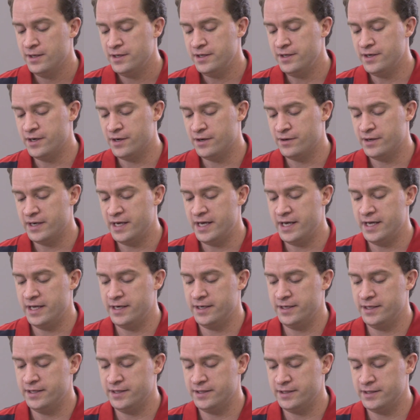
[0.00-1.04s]
You know,
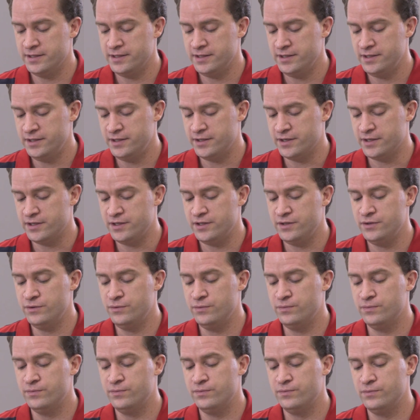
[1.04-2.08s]
and you know,
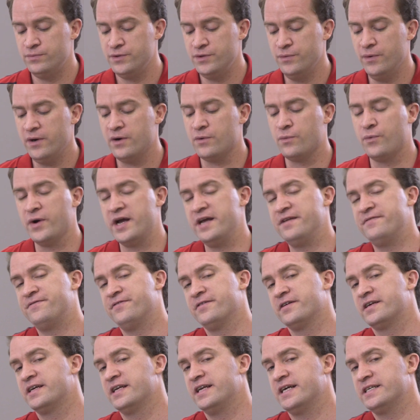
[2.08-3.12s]
you want to wait
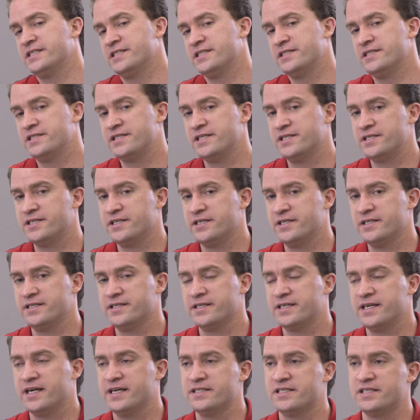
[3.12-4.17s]
for connections to turn into
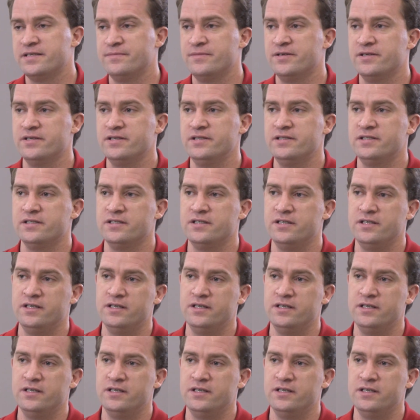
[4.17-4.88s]
customers.